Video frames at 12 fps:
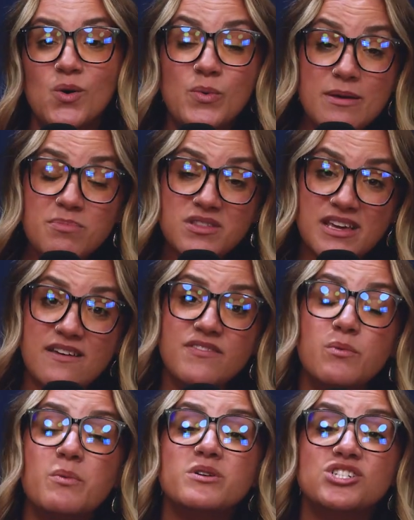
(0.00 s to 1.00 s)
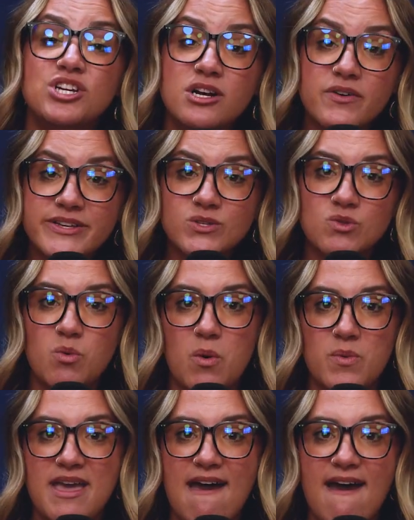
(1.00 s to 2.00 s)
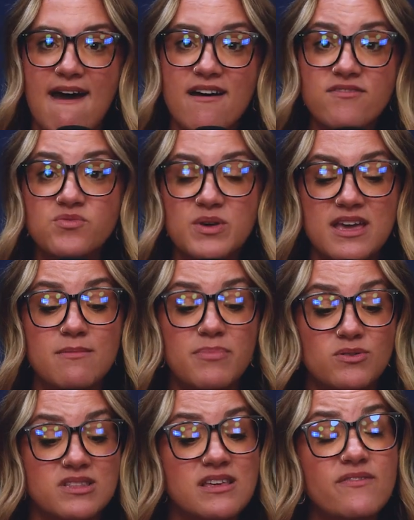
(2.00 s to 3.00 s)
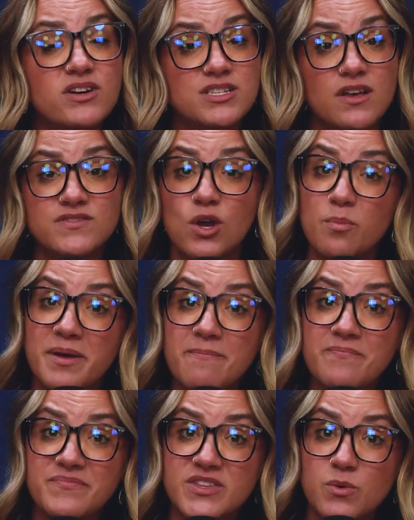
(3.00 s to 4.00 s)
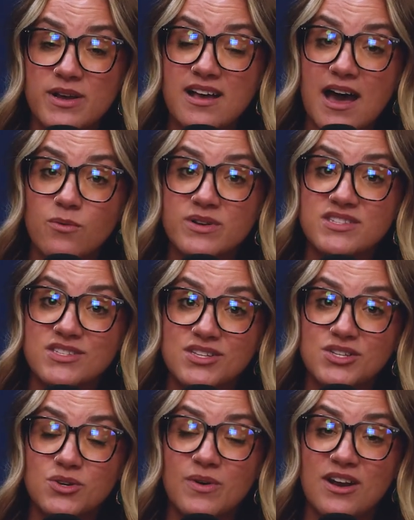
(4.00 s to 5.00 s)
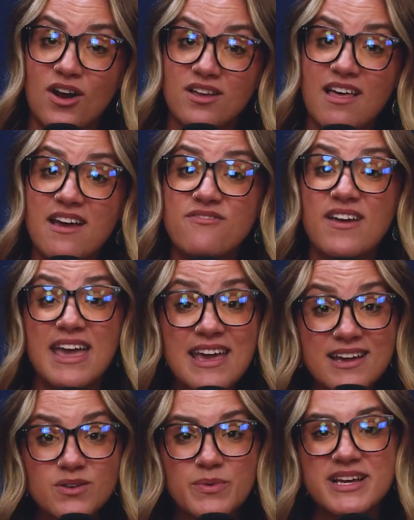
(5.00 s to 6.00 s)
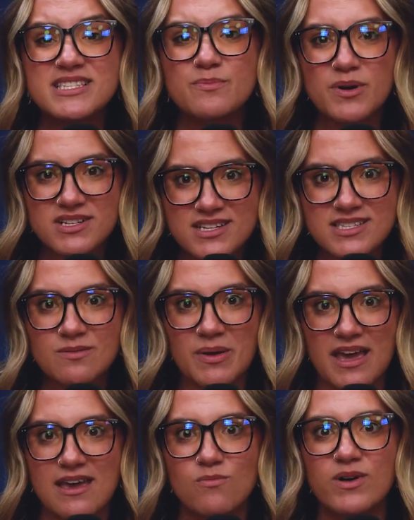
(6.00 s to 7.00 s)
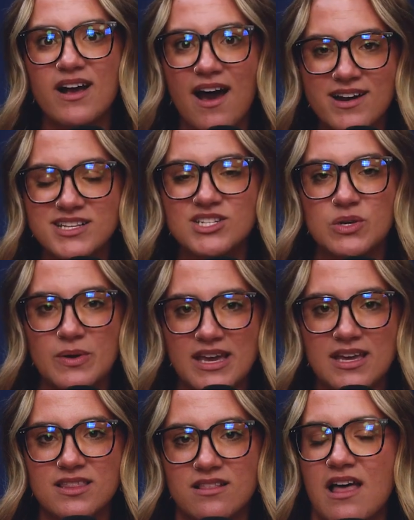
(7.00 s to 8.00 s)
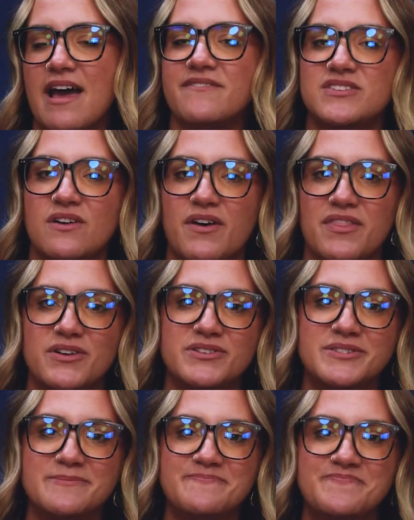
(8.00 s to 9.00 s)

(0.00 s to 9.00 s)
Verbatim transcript: We believe that when we're generous with what we have, we both leave ourselves open to what God wants to do in our life and we get to participate in what God is doing in the lives of others.